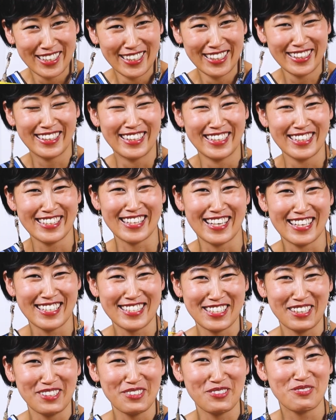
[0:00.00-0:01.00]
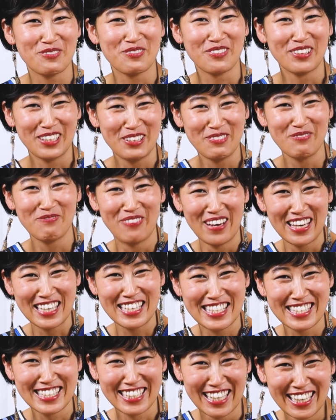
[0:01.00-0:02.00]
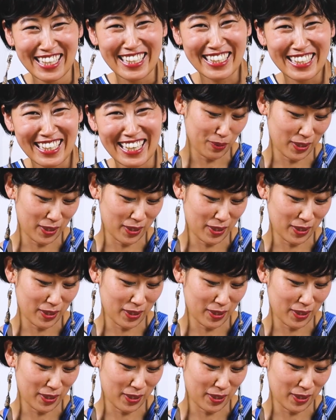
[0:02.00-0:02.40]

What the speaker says: That sounds really basic.